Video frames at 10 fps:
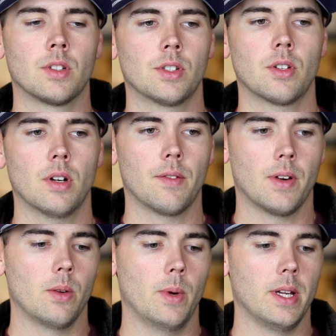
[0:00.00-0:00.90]
let's start off
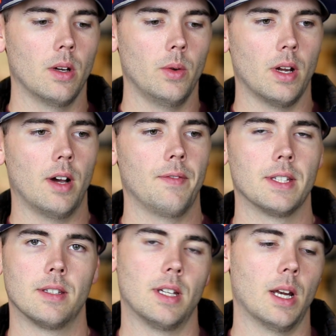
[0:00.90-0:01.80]
right away going off. This
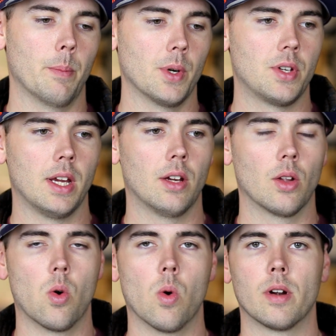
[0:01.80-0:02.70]
isn't in a particular
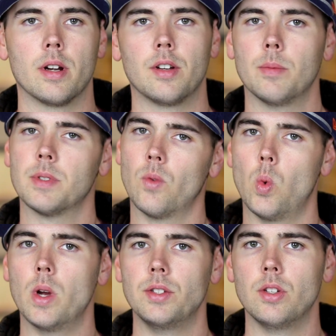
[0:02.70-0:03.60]
order in terms of
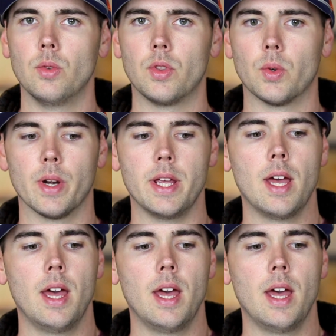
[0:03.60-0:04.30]
1, 2, 3,